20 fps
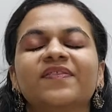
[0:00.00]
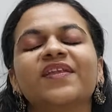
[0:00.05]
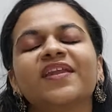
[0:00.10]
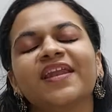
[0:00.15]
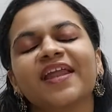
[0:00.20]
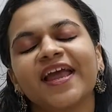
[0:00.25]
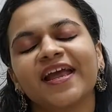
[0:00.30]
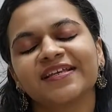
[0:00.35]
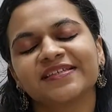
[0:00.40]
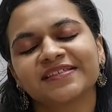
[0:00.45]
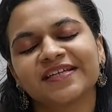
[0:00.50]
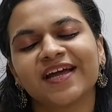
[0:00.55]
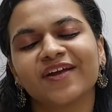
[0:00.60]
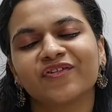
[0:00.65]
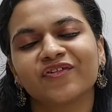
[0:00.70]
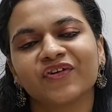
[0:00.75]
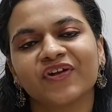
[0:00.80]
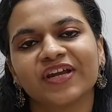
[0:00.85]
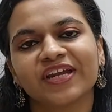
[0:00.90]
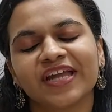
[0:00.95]
The next
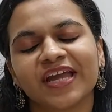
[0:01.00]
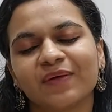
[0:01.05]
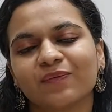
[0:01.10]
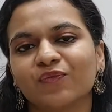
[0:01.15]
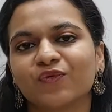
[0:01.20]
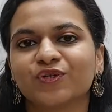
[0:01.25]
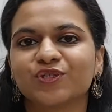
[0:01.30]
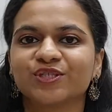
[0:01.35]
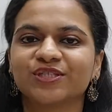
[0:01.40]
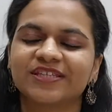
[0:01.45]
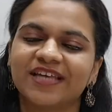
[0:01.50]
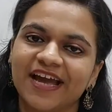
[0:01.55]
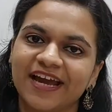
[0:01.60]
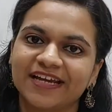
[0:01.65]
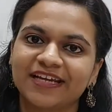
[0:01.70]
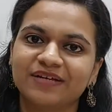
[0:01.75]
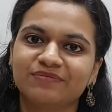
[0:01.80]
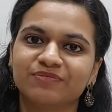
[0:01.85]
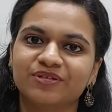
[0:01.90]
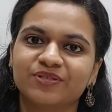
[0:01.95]
country name which is
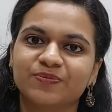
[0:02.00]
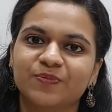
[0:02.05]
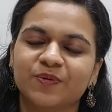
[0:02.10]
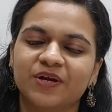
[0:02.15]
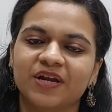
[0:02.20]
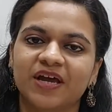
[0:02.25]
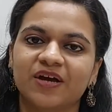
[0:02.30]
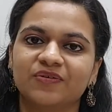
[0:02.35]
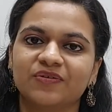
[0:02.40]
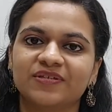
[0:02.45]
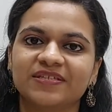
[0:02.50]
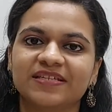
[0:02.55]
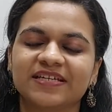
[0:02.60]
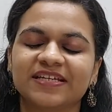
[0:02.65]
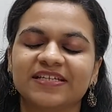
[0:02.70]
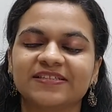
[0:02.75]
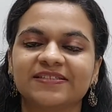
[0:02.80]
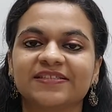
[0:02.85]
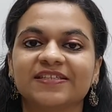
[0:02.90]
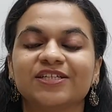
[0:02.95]
highly mispronounced
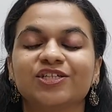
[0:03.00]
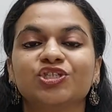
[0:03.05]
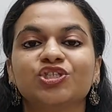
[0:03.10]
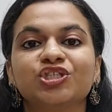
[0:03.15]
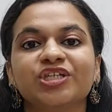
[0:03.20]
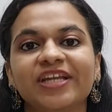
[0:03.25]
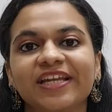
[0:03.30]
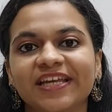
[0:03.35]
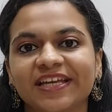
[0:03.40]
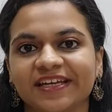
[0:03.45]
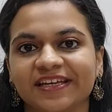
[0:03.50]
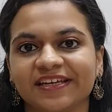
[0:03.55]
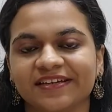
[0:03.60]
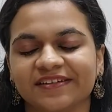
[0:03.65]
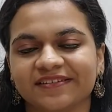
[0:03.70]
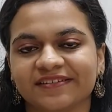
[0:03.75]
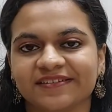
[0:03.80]
is Chile.